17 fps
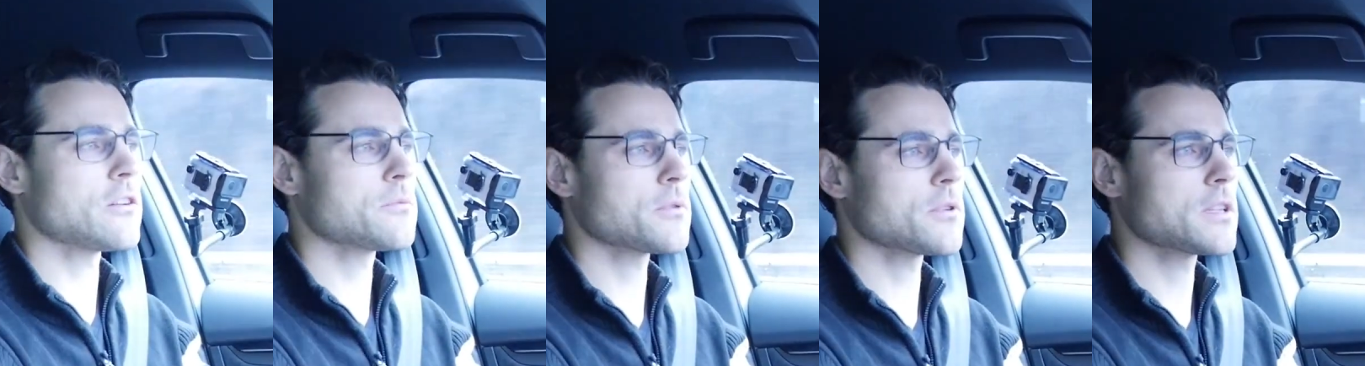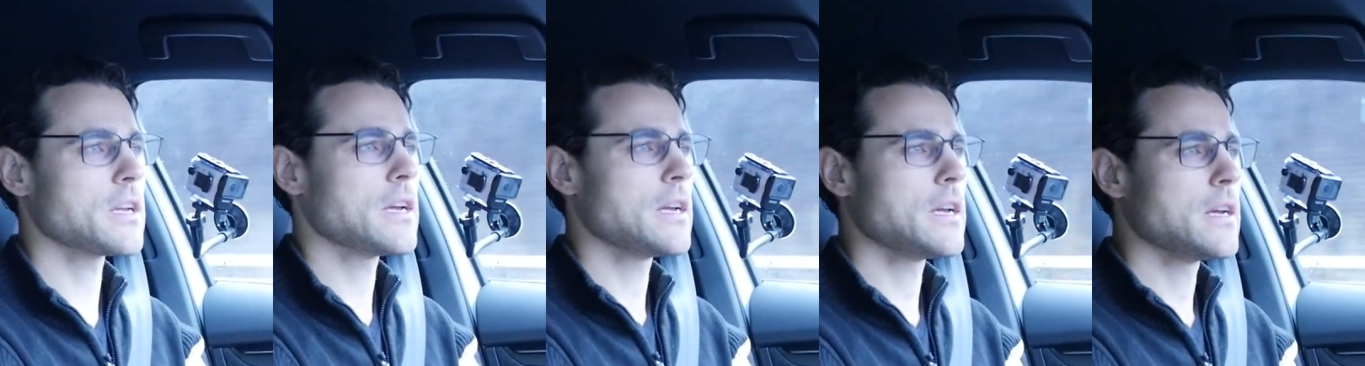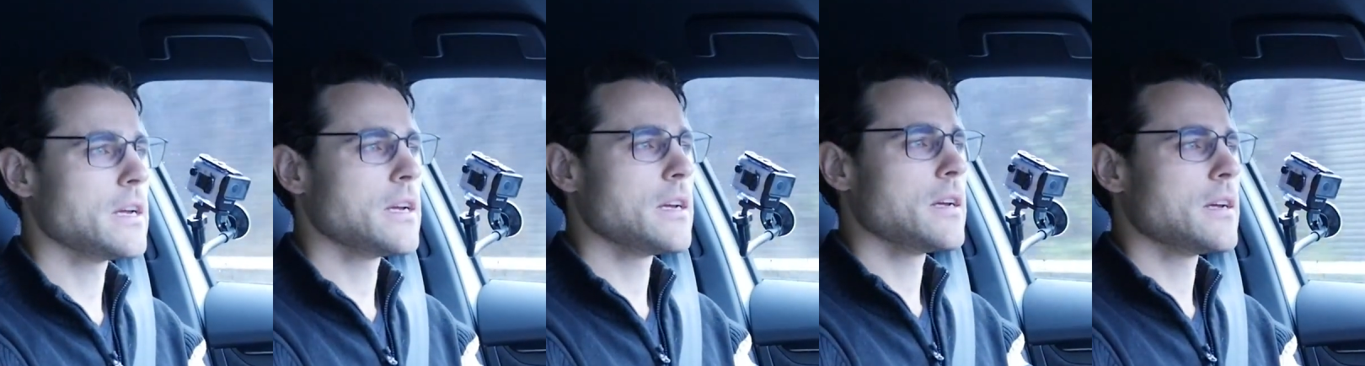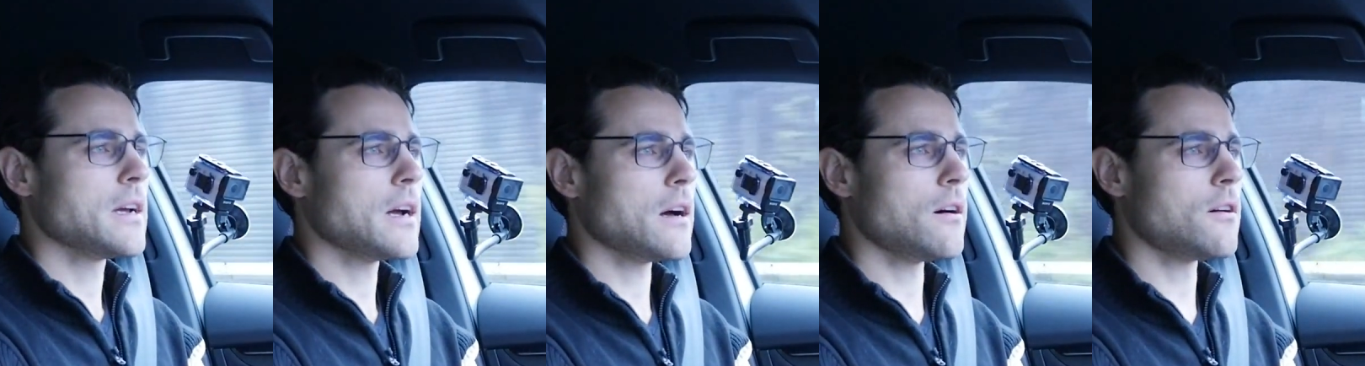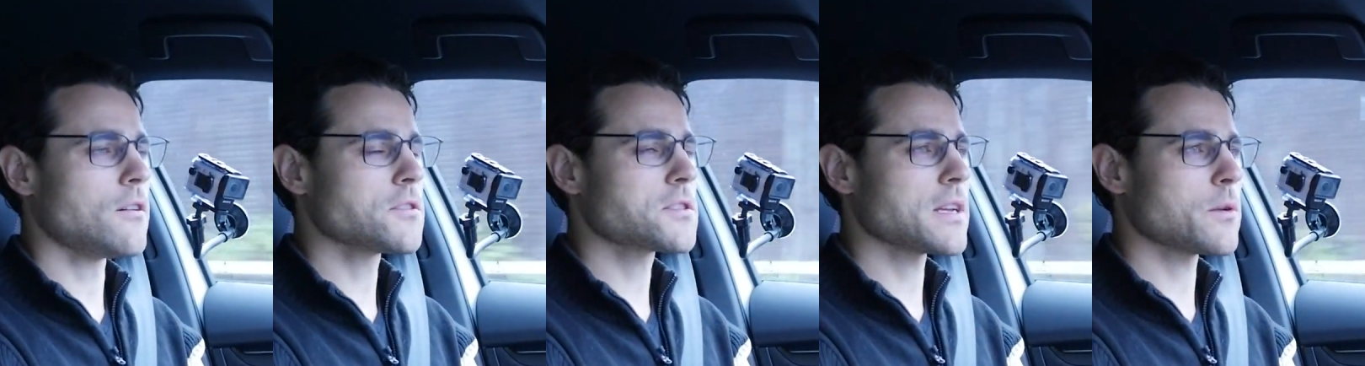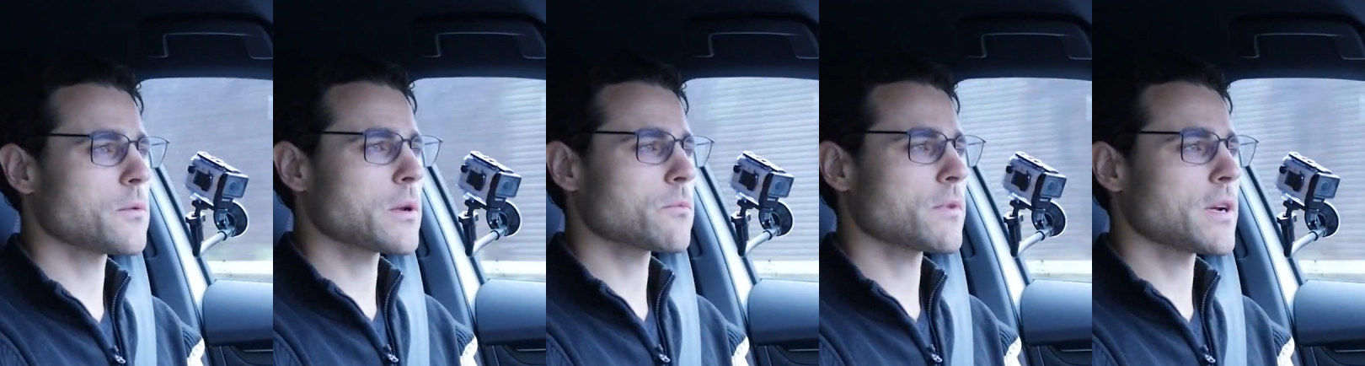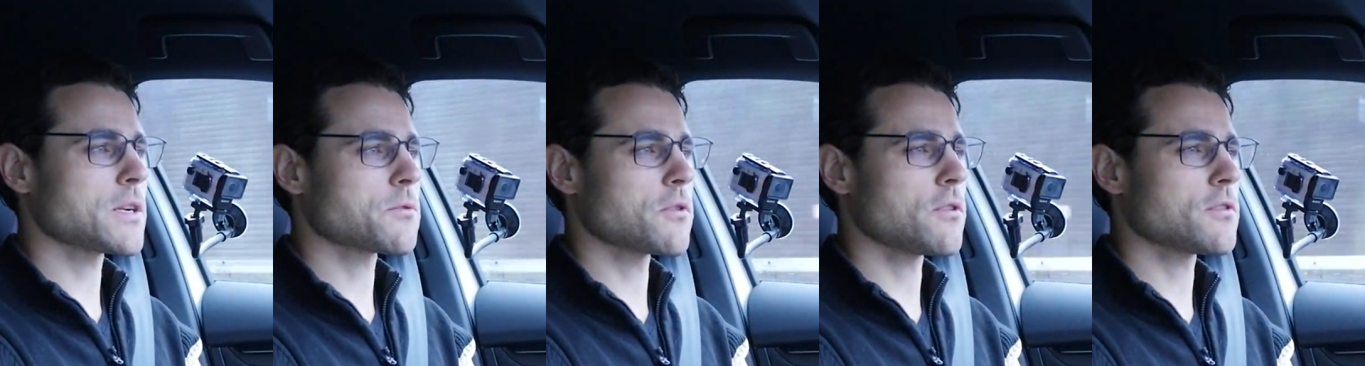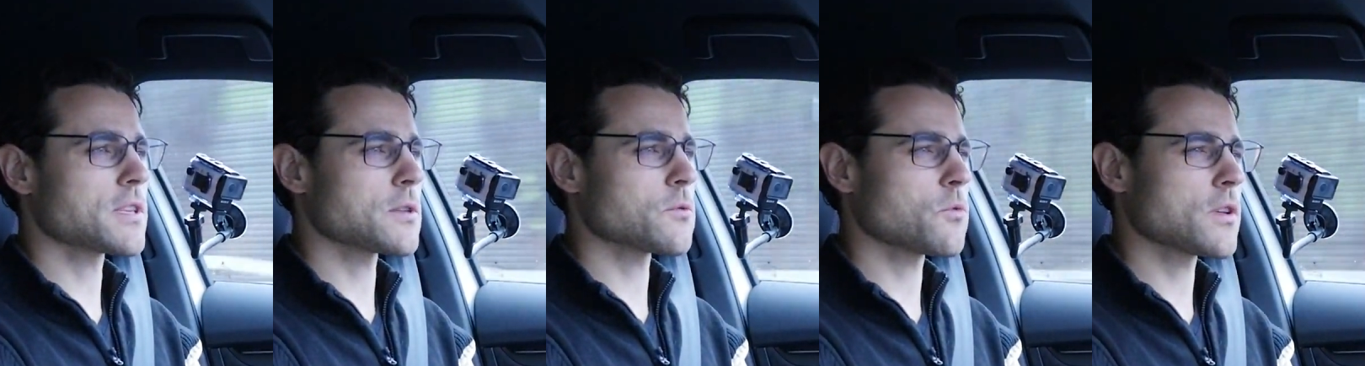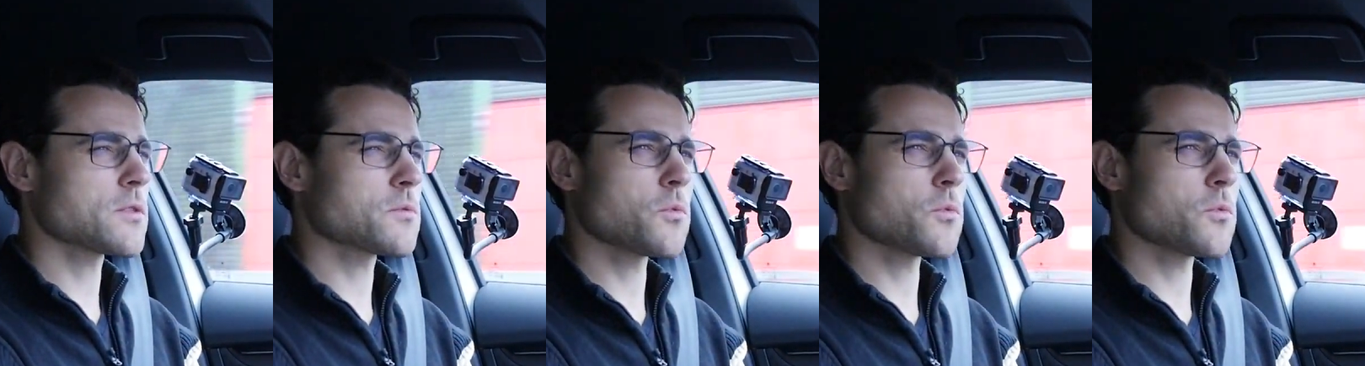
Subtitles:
output, also in wet roads, and was